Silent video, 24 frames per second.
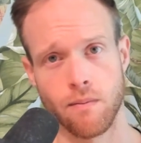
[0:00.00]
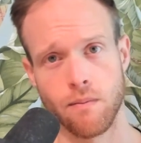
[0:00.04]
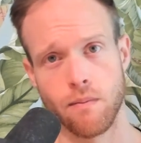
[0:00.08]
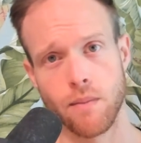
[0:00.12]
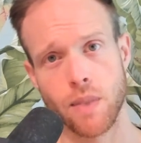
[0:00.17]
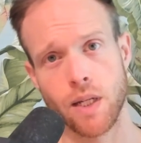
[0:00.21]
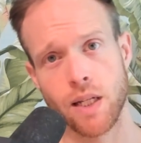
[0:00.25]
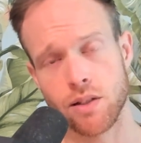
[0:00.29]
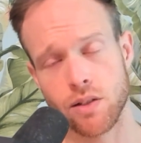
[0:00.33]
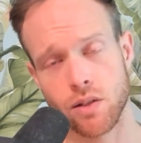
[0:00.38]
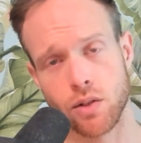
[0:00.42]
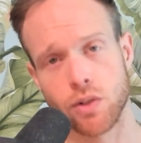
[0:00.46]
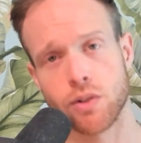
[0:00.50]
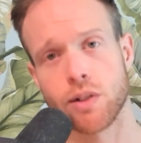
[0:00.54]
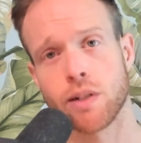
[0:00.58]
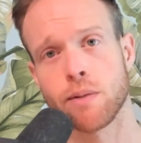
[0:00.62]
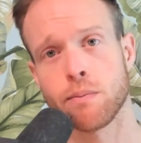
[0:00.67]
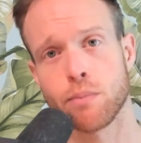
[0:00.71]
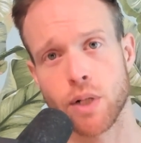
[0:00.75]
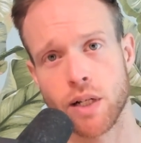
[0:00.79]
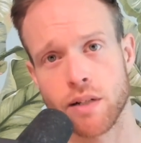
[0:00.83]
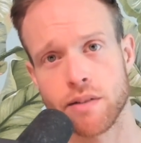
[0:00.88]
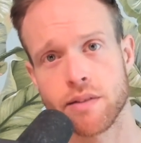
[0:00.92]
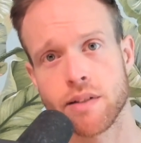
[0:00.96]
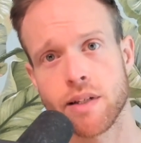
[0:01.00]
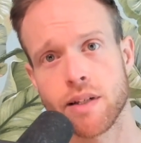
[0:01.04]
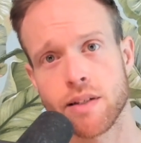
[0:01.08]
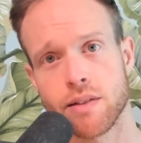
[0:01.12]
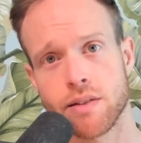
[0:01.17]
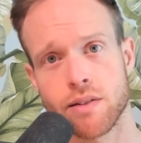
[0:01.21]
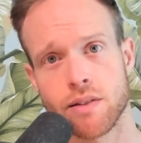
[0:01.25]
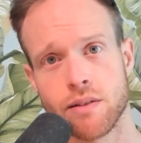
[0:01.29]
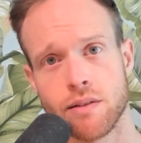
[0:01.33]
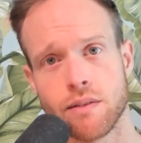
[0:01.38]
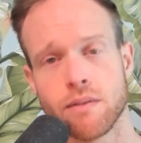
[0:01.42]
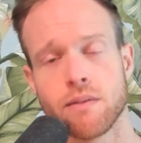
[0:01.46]
And it's a learning
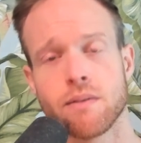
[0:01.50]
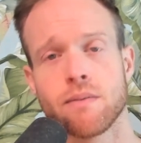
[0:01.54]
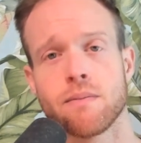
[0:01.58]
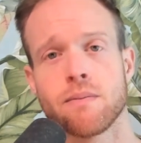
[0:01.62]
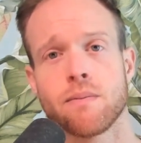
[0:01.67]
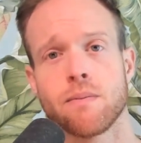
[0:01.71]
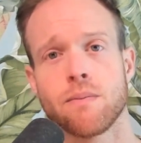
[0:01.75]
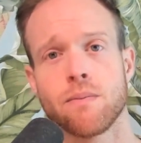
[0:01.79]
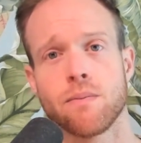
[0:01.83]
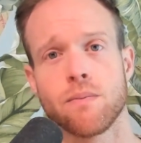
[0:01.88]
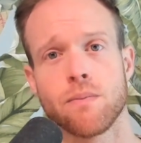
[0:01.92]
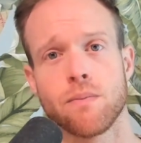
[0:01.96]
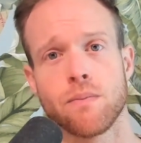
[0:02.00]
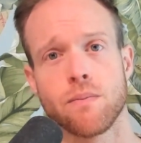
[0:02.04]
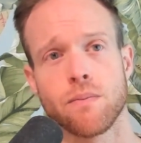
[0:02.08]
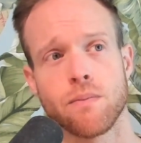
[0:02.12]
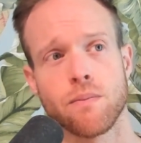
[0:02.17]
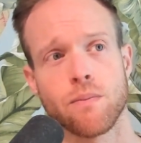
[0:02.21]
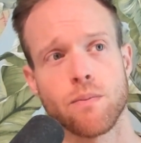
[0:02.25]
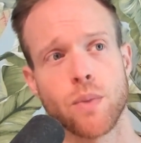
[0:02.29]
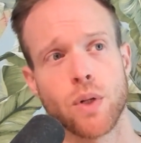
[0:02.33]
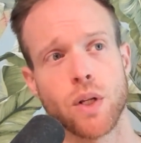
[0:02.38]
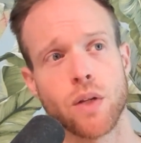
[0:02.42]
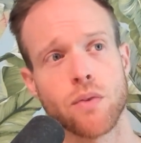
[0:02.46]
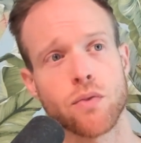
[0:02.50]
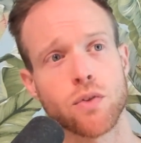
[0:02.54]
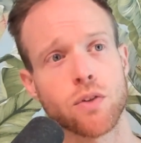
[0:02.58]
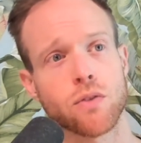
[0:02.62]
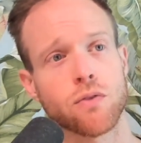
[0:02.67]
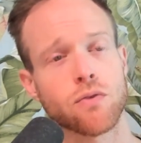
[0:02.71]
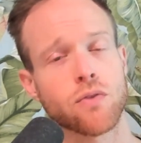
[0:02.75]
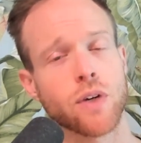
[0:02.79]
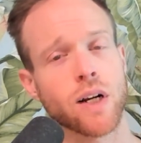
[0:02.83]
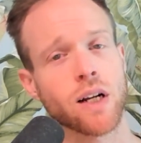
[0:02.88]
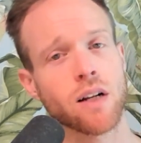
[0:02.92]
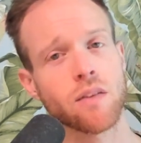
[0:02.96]
process. And if you're
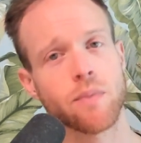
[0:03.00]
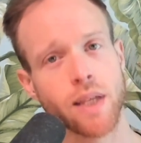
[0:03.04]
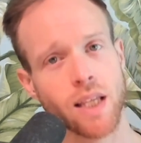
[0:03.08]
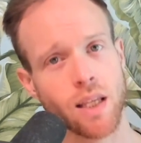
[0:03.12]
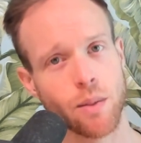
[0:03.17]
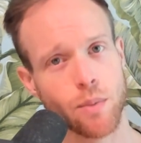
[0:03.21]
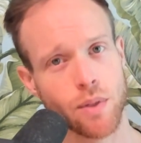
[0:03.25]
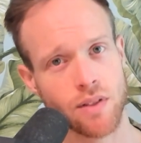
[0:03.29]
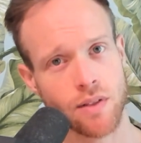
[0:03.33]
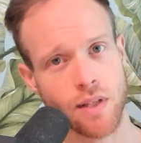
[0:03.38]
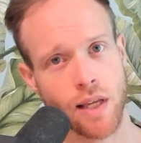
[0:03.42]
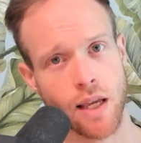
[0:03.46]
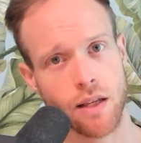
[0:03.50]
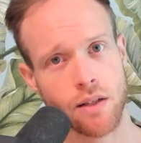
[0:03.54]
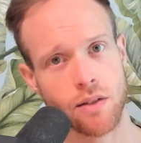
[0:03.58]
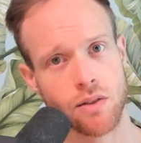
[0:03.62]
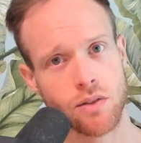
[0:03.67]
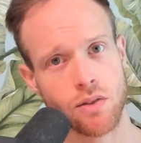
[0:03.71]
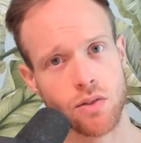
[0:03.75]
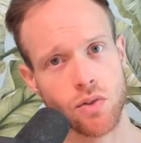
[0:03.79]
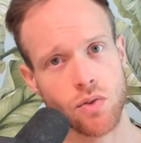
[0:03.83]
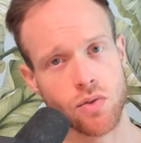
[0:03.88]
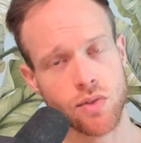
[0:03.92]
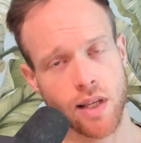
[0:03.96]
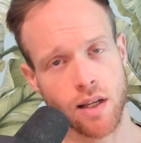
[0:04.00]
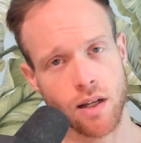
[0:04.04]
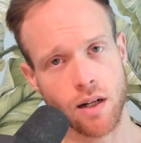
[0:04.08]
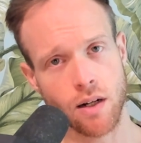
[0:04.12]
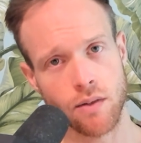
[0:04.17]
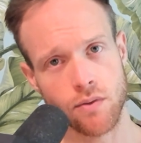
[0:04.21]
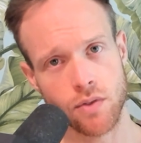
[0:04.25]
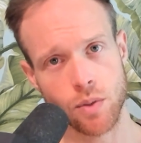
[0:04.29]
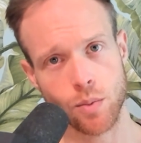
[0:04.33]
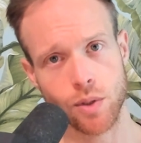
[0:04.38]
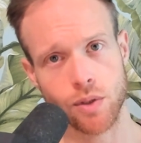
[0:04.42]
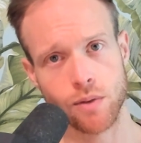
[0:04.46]
afraid of making mistakes, you stay
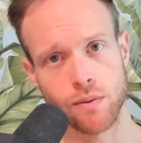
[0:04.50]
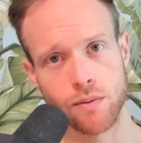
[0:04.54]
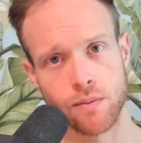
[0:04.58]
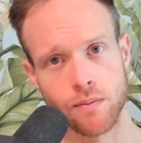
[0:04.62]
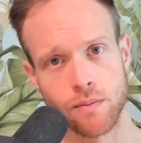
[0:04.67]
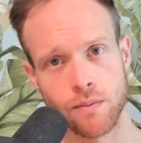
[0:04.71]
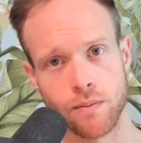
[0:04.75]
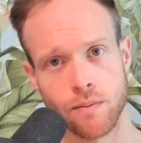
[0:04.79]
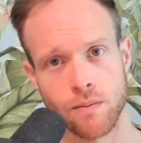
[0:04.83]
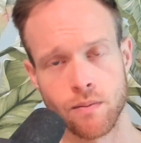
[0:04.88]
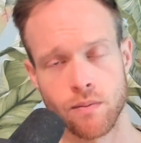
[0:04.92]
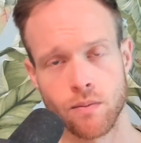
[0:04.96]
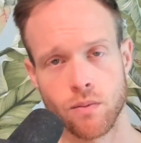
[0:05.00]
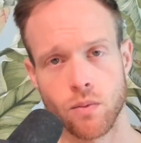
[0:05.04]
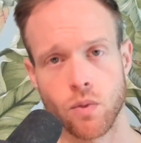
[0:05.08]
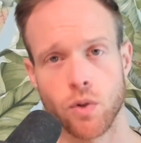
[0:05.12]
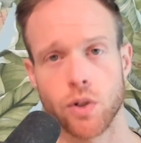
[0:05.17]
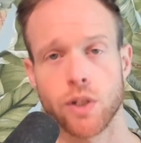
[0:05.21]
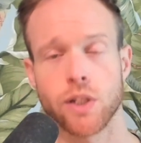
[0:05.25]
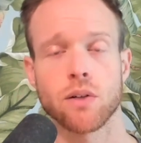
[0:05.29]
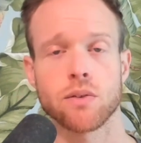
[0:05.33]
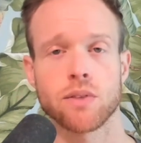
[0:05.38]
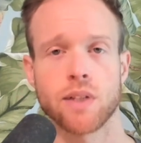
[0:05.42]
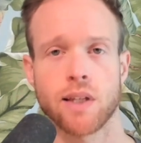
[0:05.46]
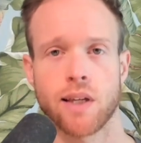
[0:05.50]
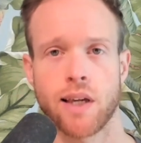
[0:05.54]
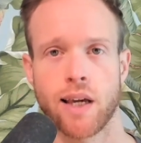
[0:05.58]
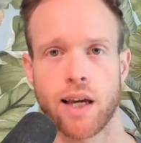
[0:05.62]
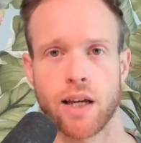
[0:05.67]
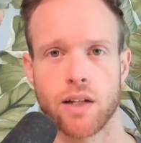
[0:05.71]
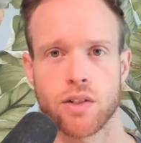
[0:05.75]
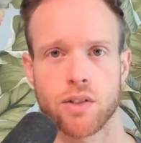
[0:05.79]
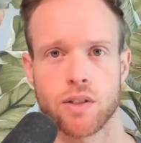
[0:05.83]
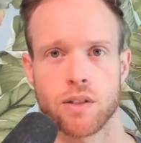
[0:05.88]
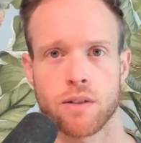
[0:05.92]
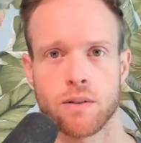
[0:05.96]
comfortable or you don't take
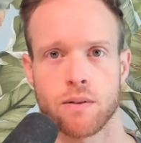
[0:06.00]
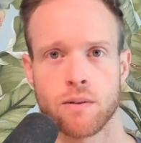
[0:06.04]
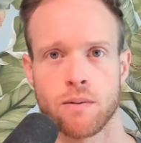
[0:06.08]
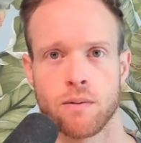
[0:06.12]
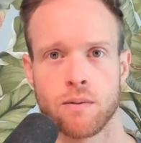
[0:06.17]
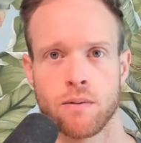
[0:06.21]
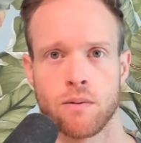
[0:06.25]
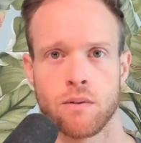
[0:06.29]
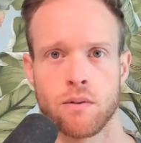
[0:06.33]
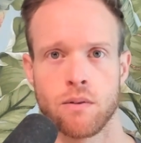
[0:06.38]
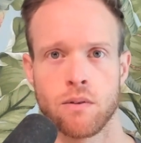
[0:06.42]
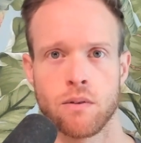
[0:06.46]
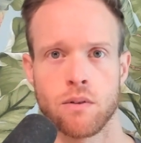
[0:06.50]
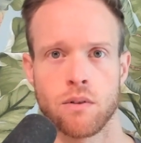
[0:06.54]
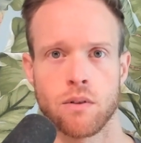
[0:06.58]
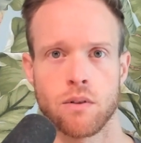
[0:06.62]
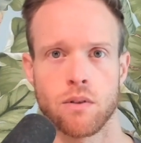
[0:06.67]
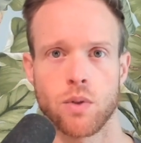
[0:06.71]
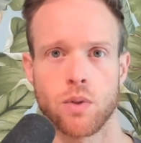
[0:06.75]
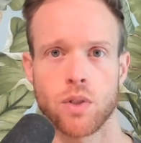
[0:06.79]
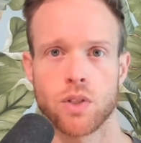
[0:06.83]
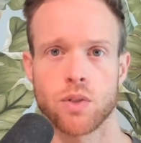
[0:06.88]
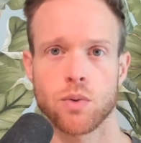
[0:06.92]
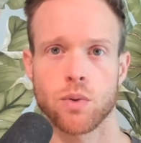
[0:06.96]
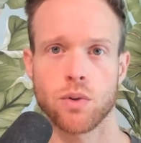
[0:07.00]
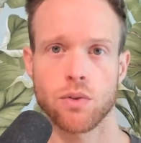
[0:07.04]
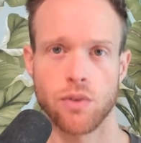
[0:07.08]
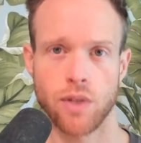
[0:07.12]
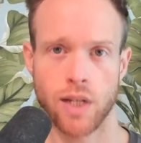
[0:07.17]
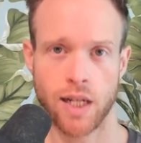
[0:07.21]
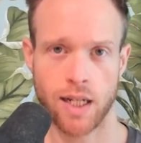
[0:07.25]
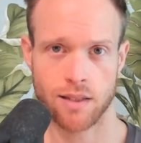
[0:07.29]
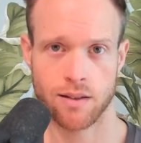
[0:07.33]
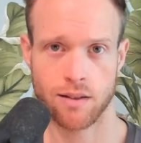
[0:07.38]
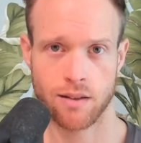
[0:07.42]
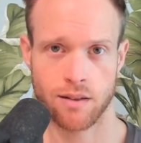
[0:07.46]
action, which will
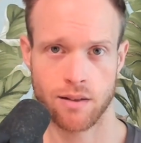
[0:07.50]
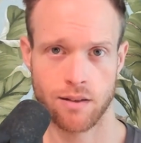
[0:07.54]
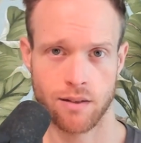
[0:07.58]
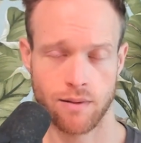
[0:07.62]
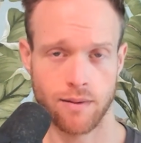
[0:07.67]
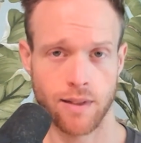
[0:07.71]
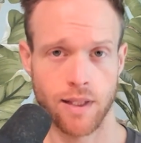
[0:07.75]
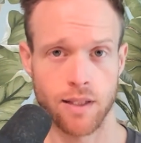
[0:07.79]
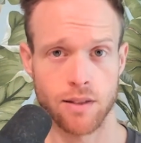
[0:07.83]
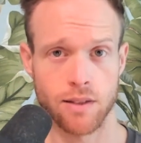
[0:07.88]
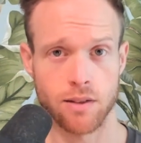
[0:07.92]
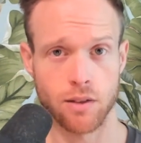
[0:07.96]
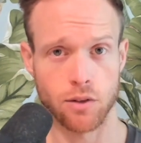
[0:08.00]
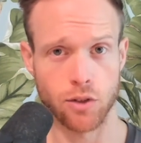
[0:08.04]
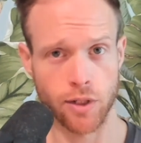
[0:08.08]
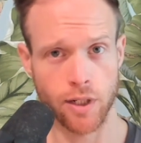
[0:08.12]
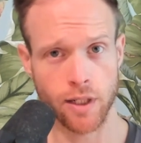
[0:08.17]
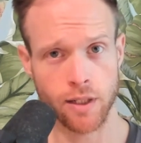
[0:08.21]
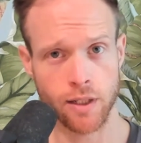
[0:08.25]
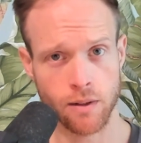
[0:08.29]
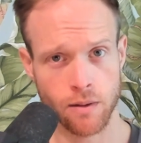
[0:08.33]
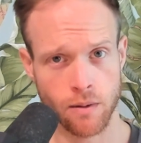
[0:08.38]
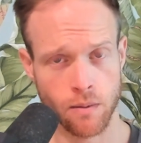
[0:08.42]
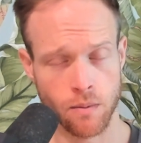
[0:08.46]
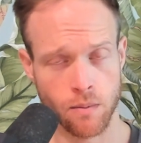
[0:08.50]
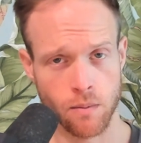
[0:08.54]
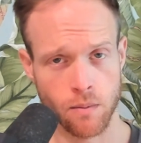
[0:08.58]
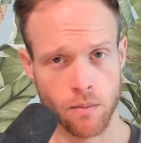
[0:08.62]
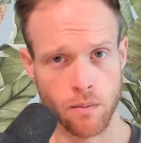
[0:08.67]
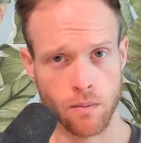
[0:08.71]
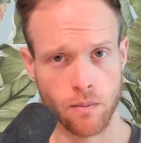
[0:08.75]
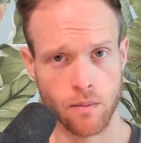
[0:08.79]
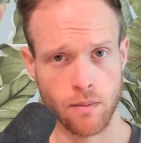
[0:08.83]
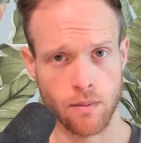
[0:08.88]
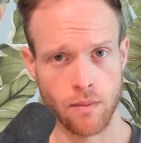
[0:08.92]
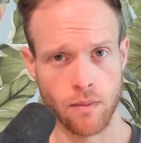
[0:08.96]
not lead to learning,
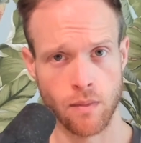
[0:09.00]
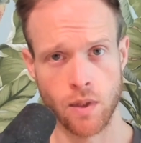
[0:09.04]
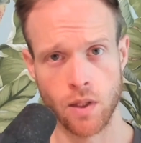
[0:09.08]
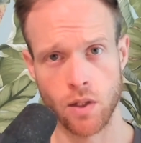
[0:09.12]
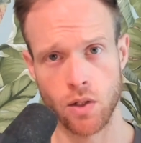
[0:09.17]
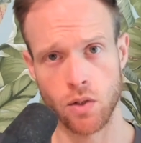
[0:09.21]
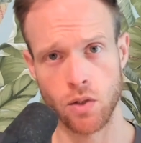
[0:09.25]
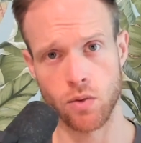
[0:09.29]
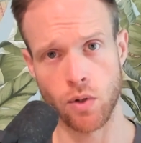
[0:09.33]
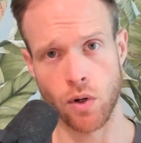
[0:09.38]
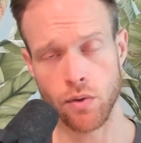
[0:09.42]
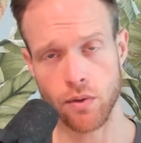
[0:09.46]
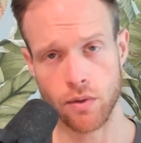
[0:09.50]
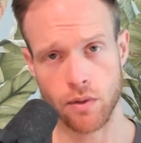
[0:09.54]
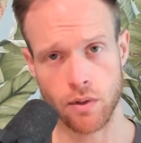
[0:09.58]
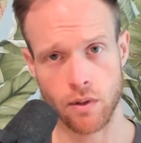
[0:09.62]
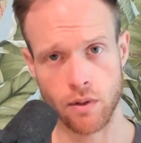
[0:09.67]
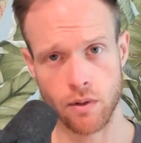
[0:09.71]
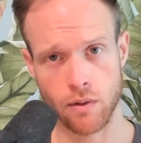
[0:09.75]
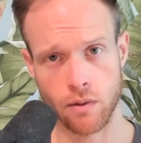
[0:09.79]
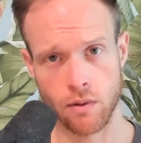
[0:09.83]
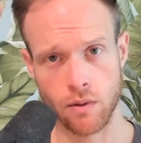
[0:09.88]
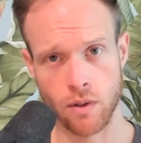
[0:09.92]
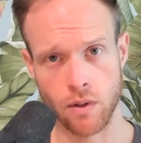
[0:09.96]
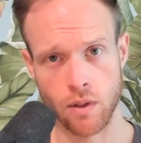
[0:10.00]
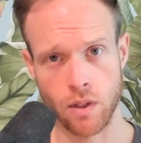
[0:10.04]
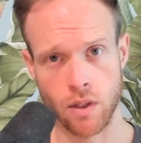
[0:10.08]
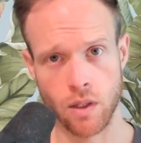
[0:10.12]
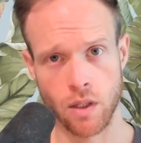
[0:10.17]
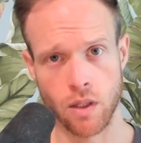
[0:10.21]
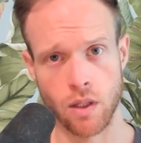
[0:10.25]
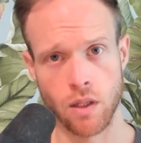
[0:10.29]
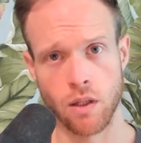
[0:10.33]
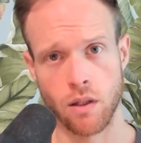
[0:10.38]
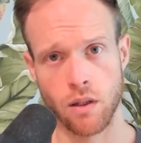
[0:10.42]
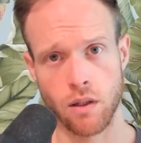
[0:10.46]
growth,
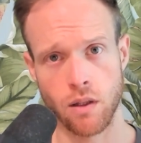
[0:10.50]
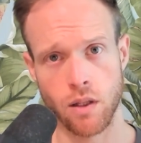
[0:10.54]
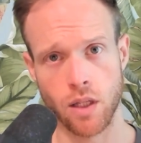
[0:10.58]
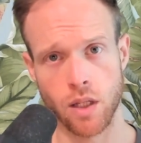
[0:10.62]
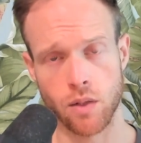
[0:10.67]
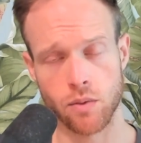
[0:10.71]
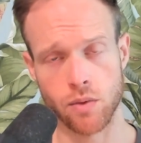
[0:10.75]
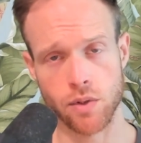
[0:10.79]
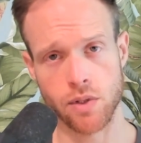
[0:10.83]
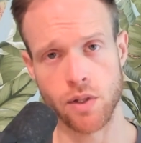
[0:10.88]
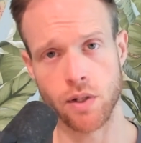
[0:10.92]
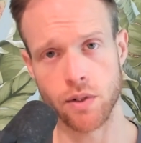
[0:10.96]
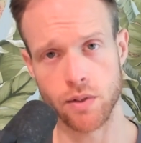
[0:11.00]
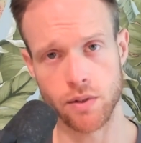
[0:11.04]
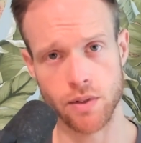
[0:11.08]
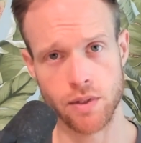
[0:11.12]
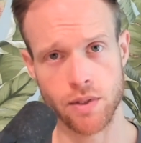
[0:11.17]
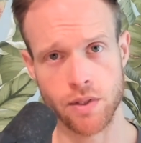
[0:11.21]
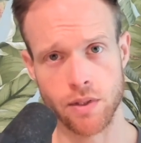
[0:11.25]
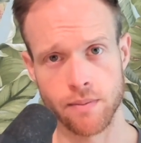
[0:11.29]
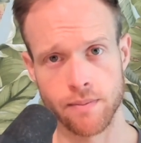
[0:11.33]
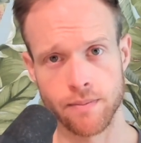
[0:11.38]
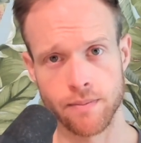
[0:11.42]
and results.